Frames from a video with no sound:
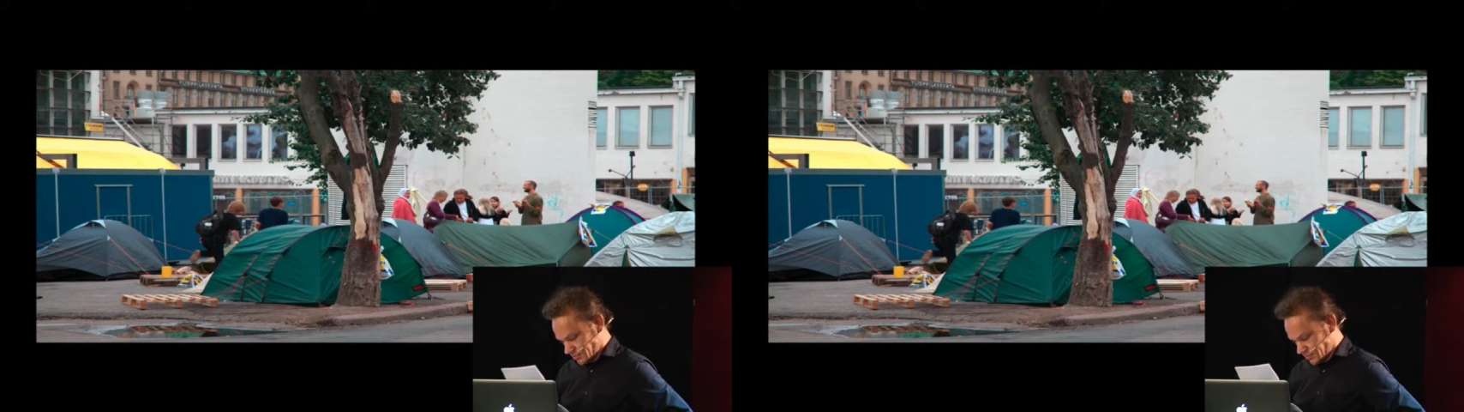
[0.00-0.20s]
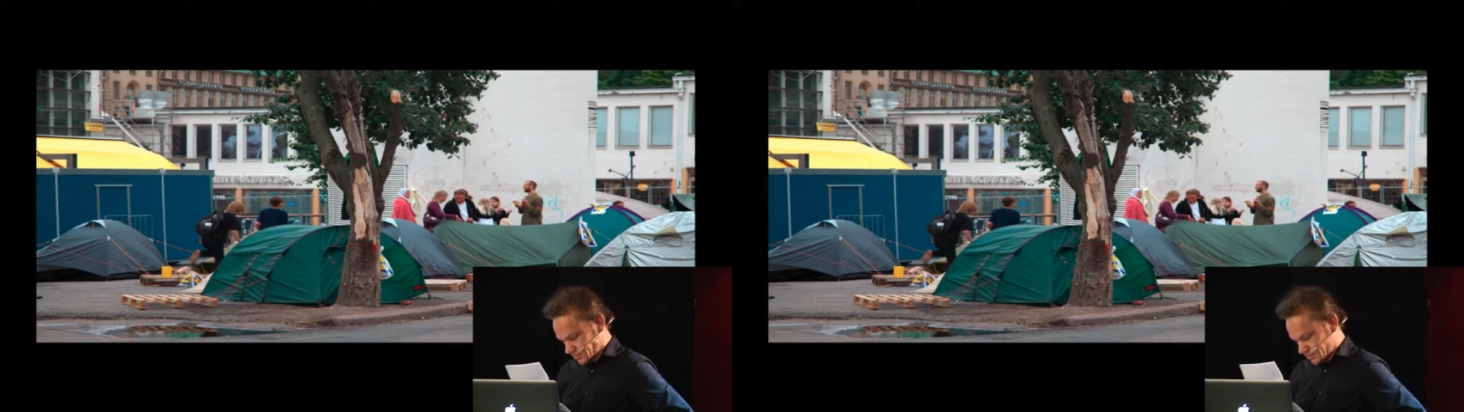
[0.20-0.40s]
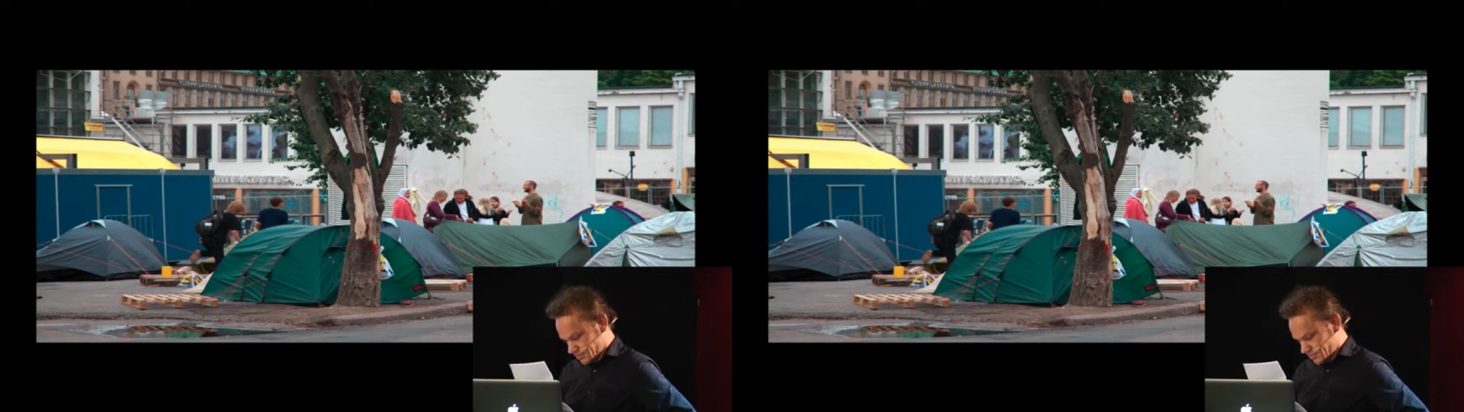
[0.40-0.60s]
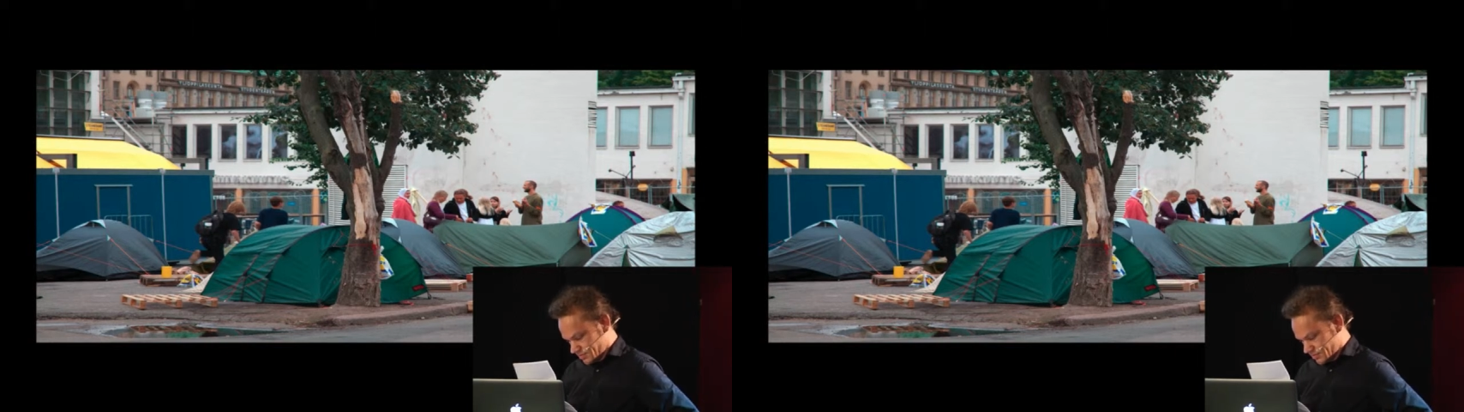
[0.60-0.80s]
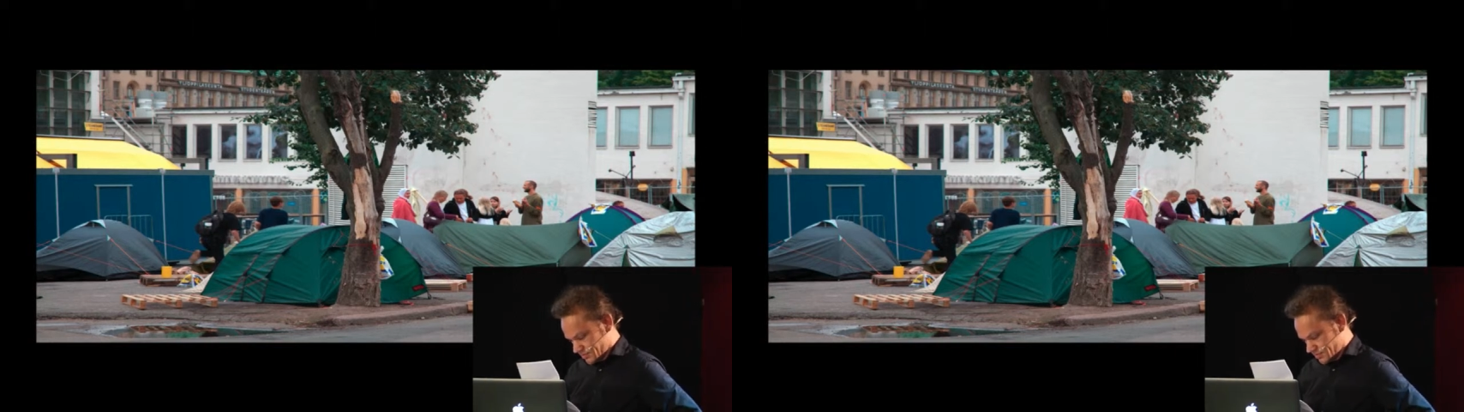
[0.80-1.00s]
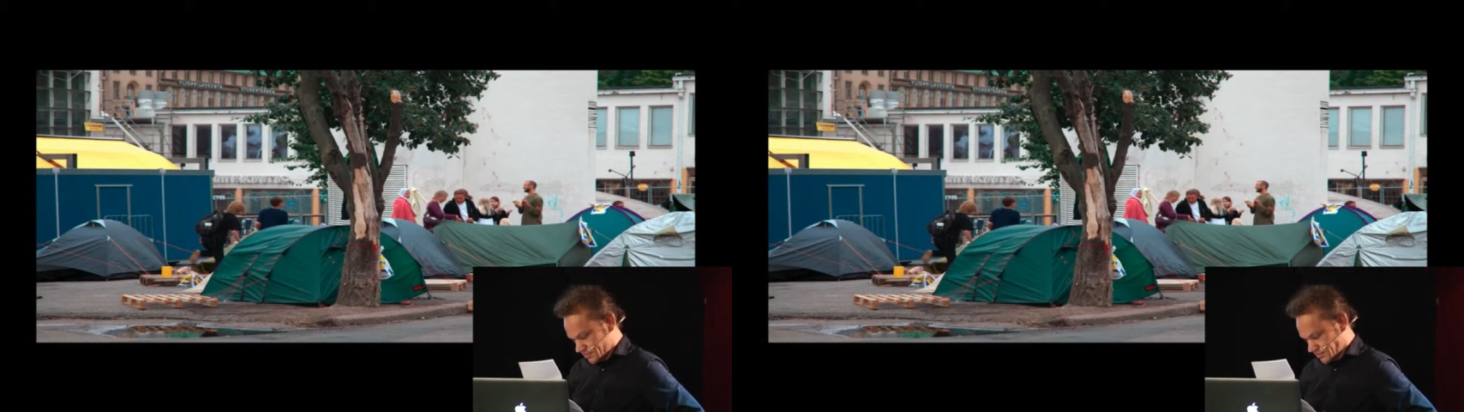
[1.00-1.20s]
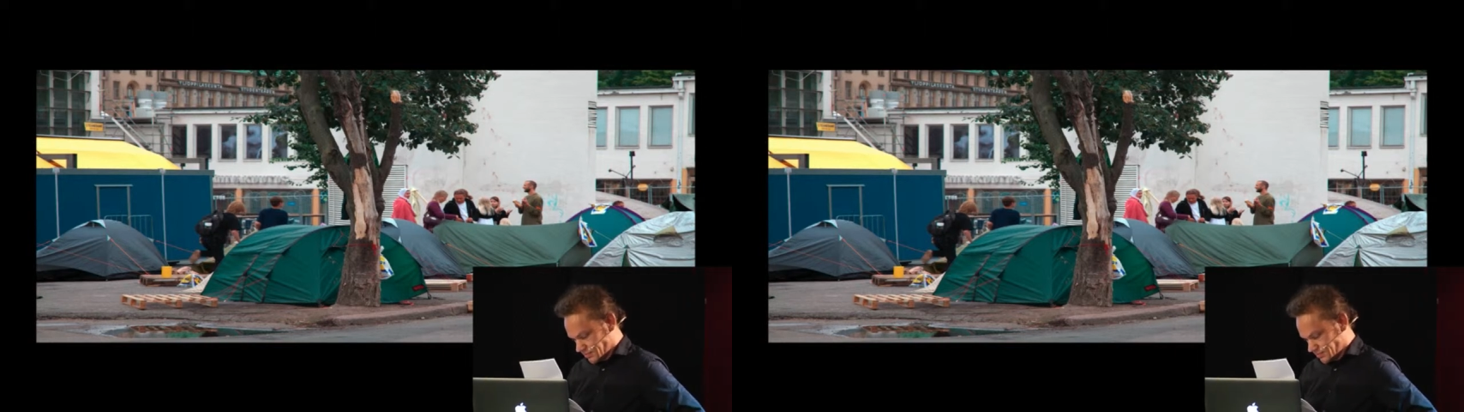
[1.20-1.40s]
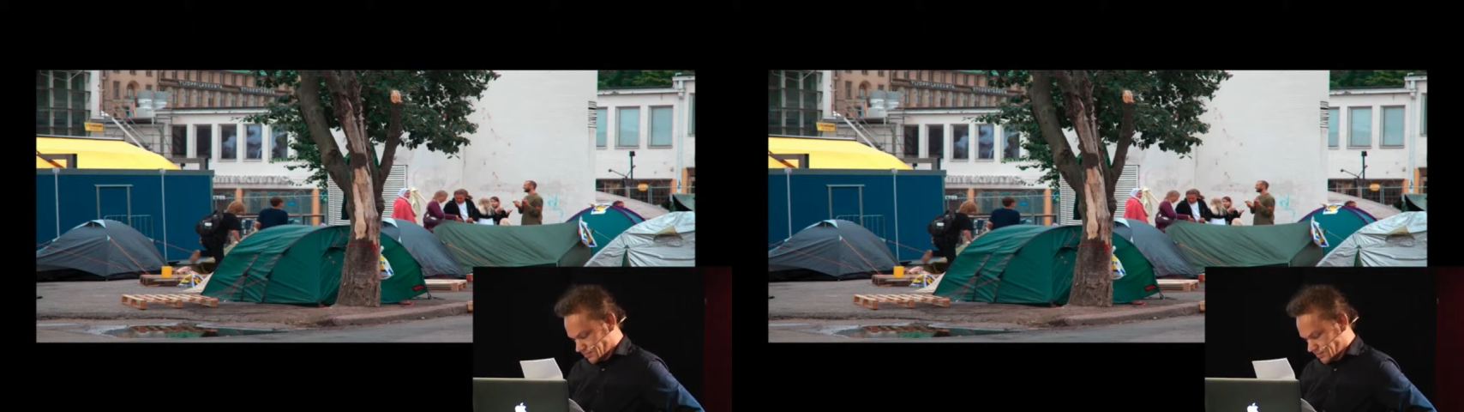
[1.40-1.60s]

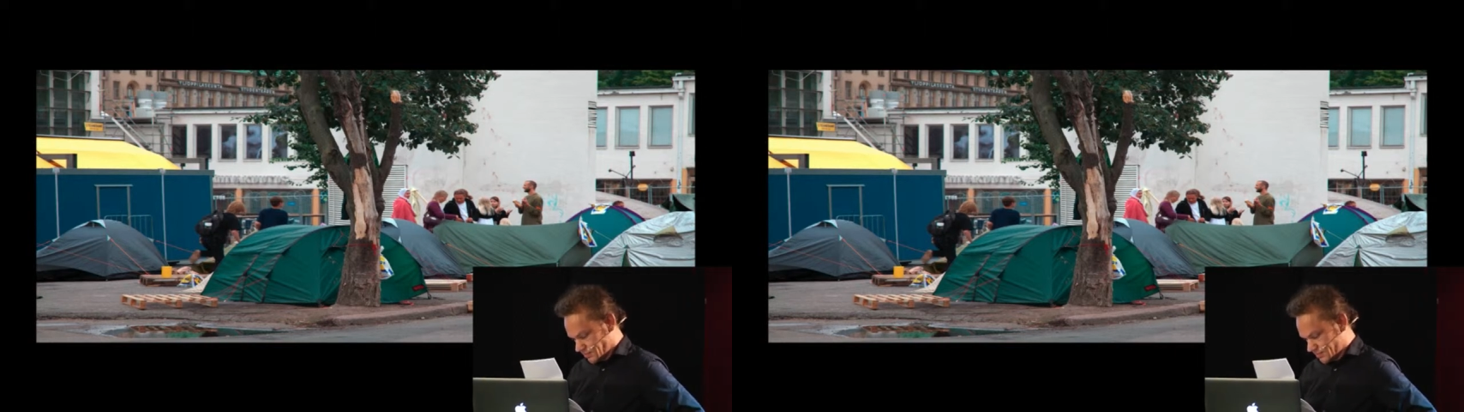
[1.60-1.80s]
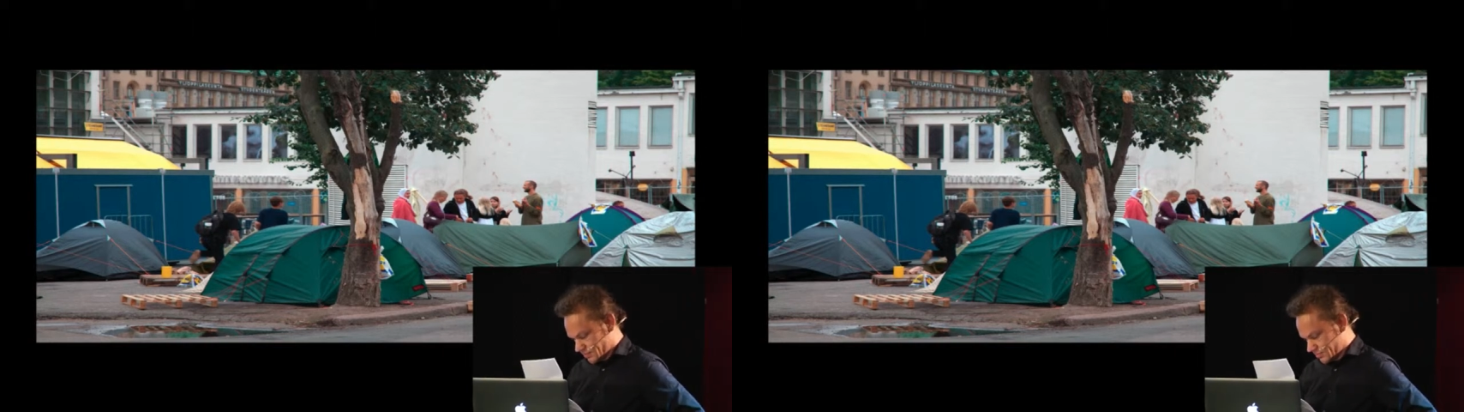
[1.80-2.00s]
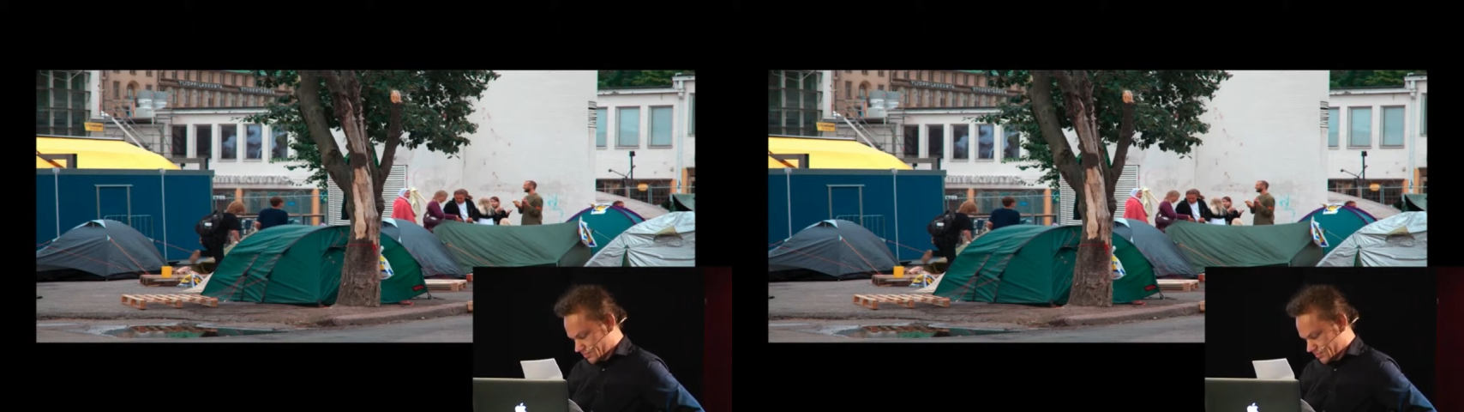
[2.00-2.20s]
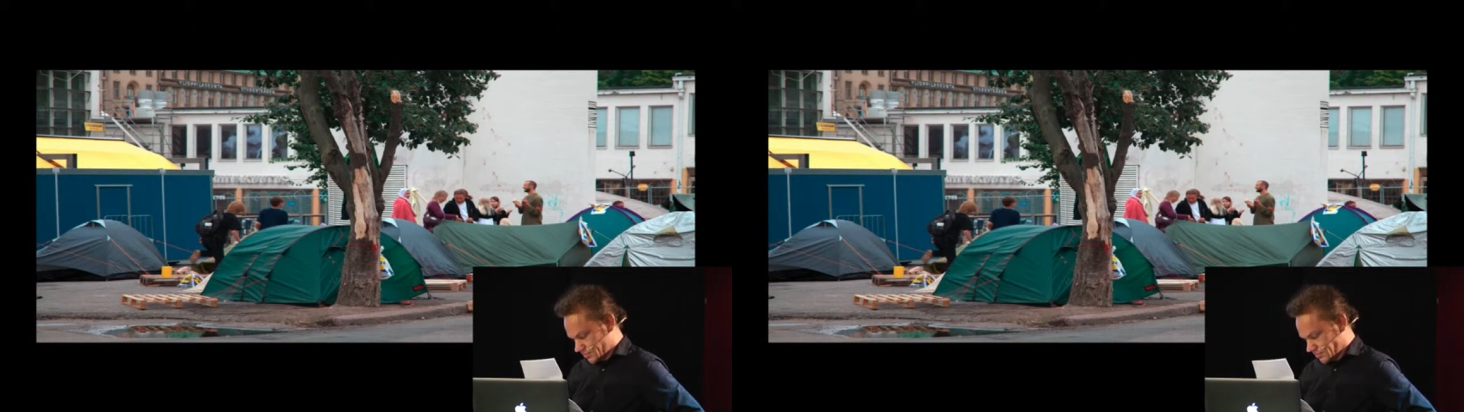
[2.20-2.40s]
Nothing is said.